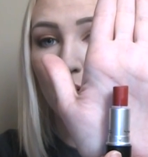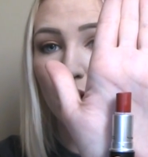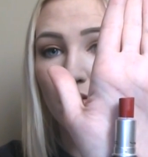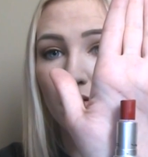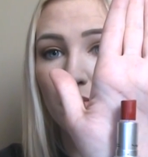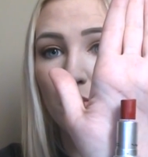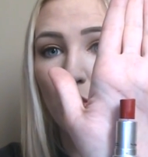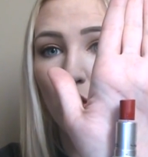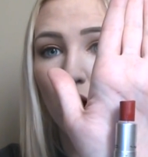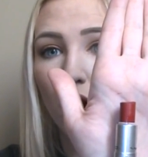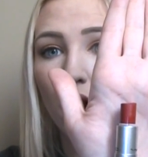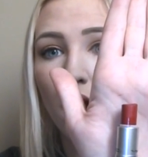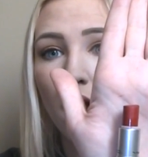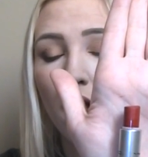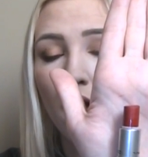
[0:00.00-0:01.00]
even more.
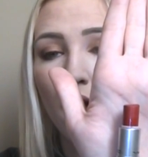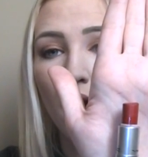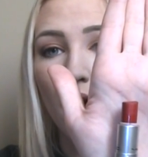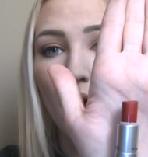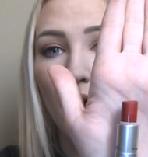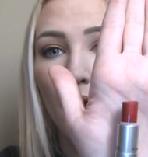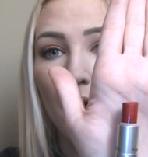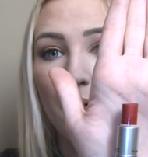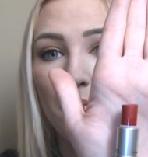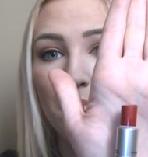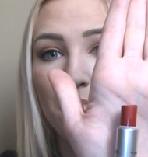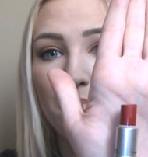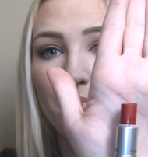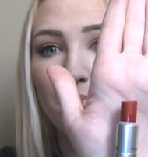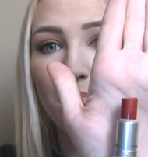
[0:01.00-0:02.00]

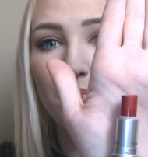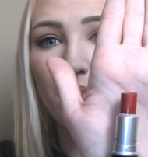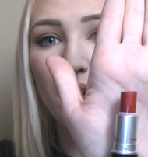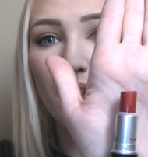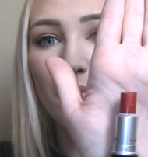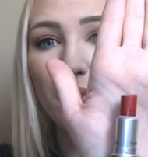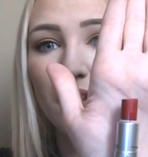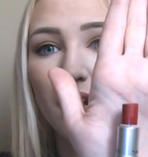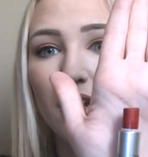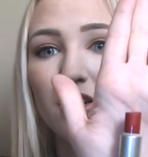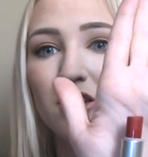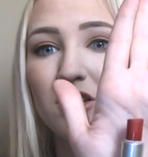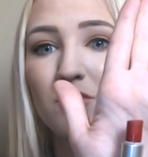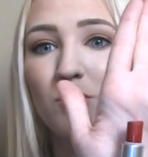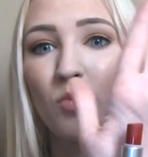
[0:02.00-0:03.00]
But I mean, I
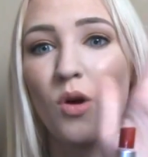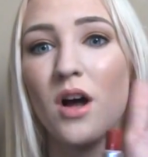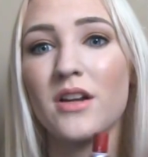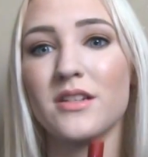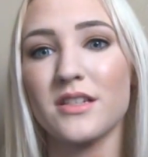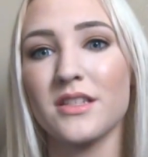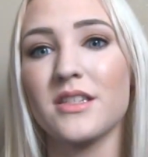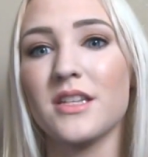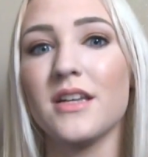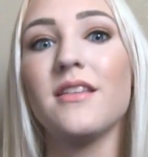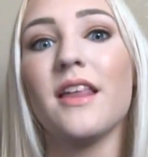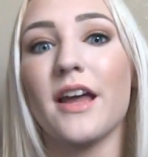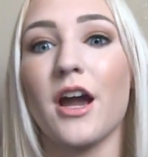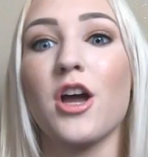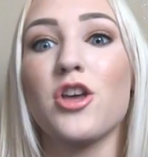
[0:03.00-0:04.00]
just want to see
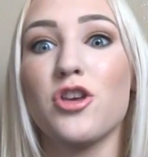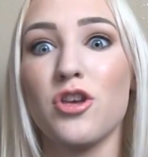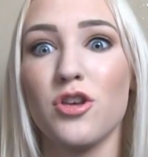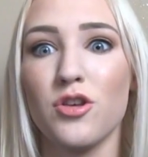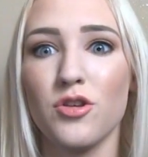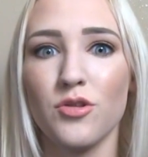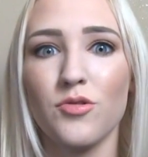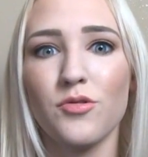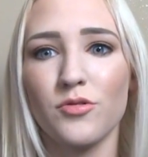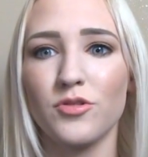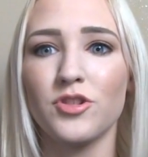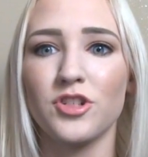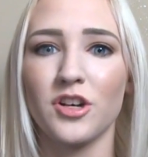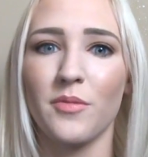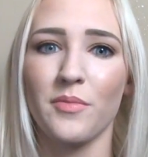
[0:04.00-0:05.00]
like a huge
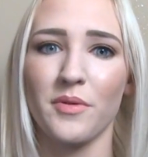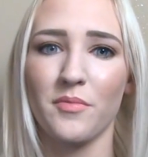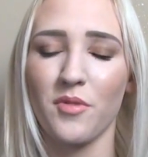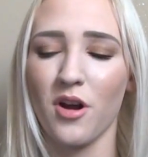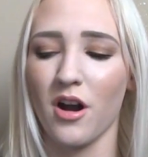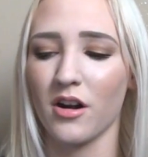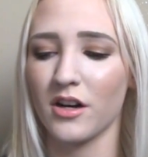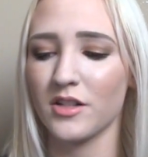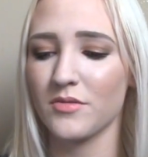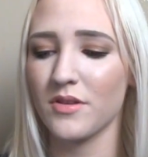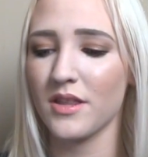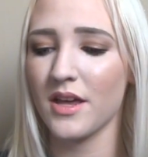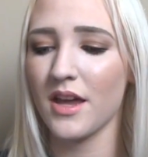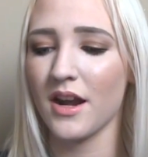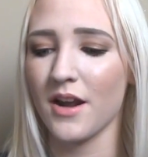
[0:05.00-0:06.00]
jump in progress with
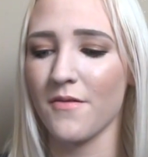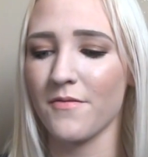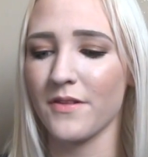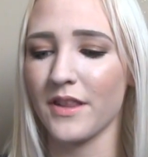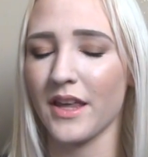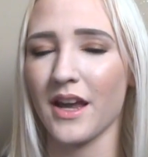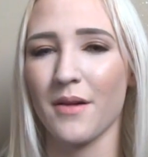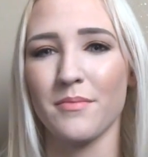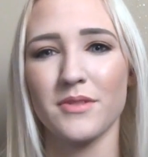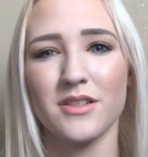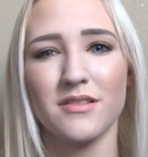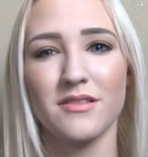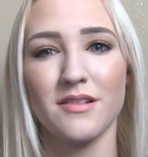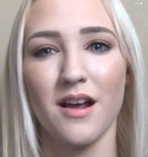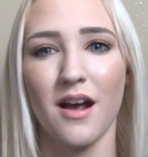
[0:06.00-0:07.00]
it, and I feel like I'm
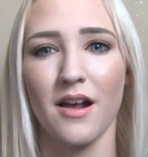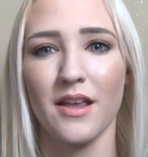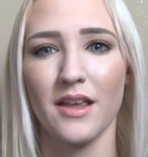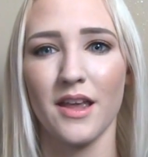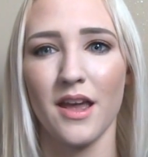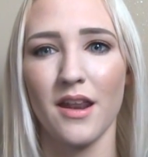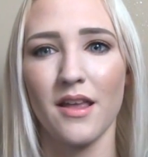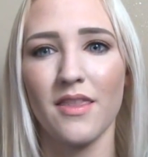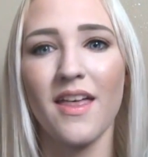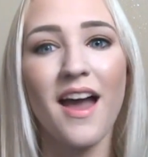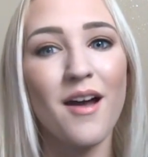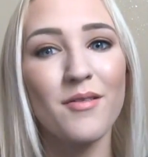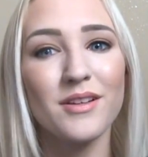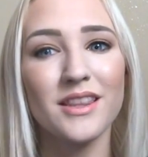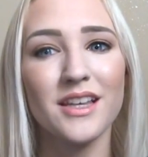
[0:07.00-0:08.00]
just not getting
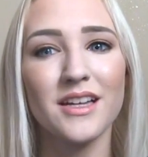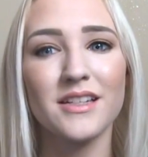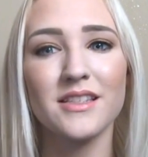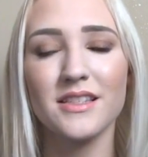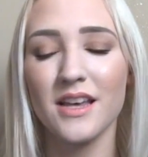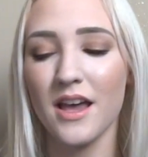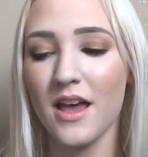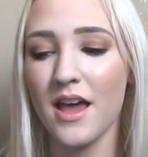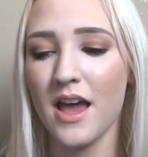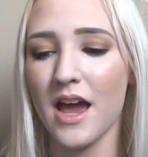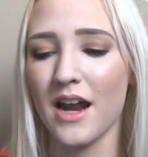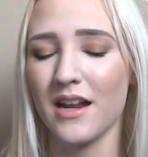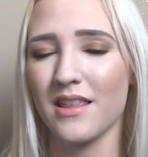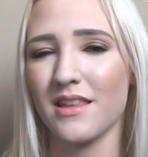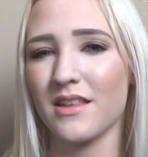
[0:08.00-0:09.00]
that with this,
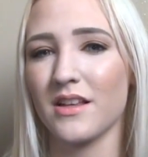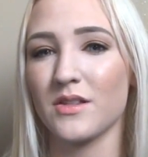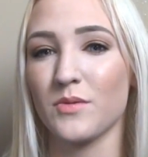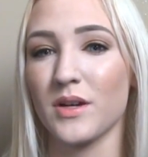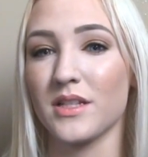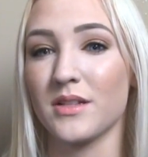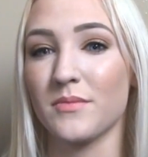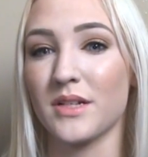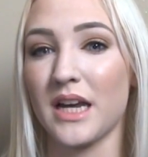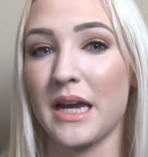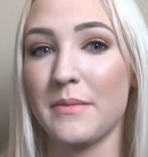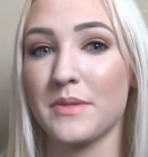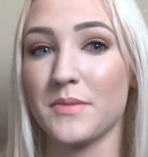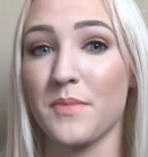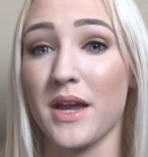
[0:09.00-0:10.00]
and I think that's why
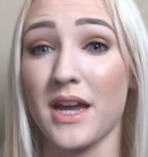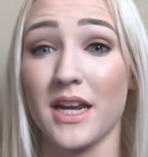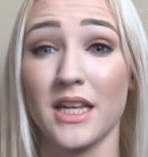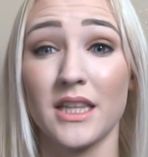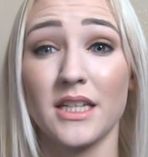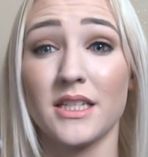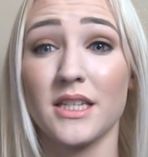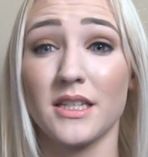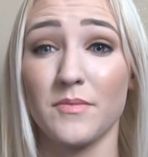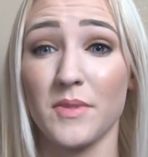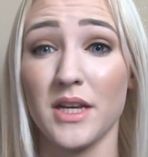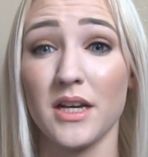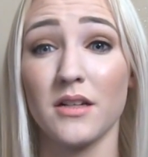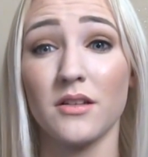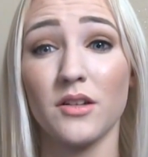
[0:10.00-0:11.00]
sometimes panning this can
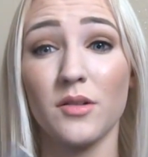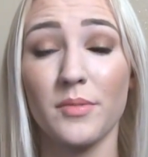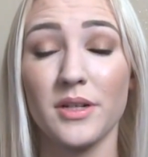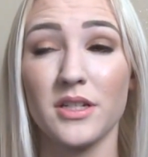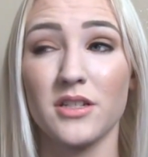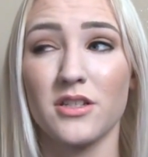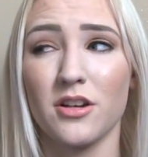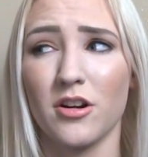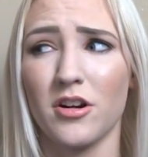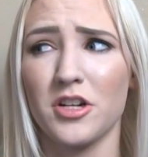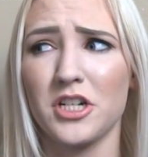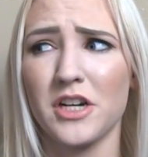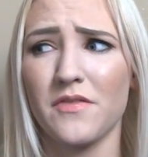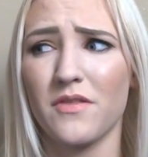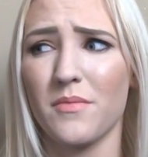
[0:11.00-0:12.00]
be a little bit
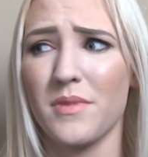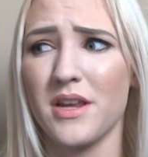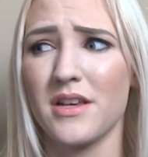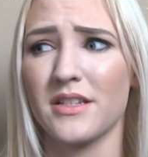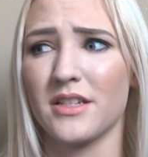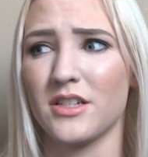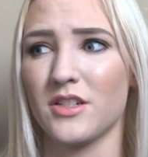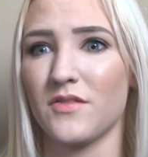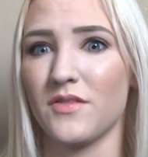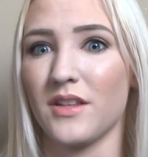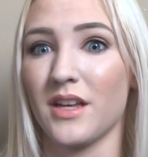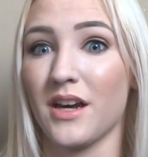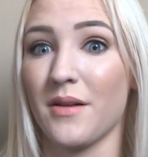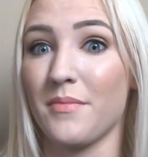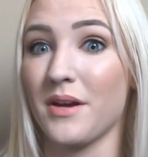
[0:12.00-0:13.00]
discouraging for me, because I just feel
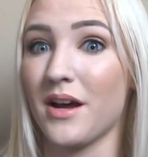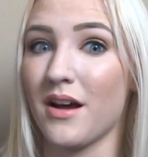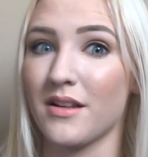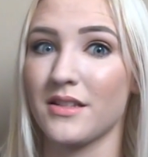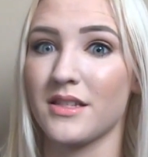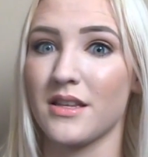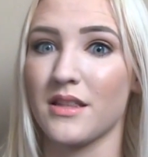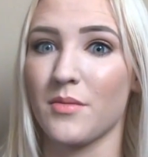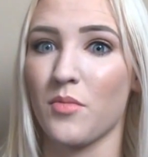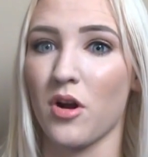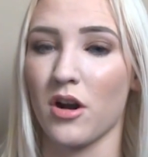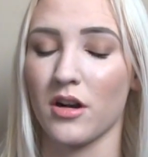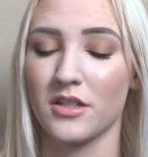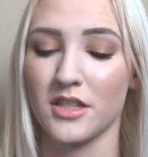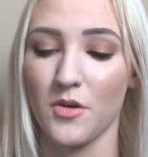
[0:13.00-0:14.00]
like I'm not seeing the
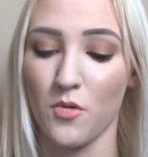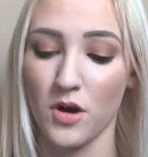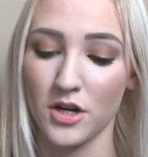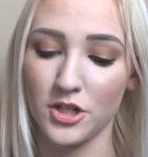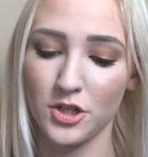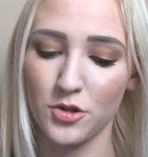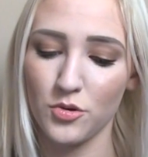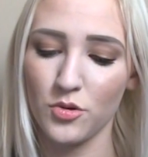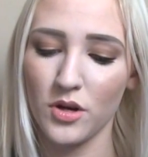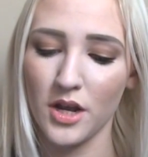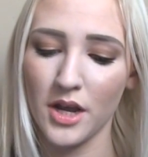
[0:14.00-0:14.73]
progress I want to.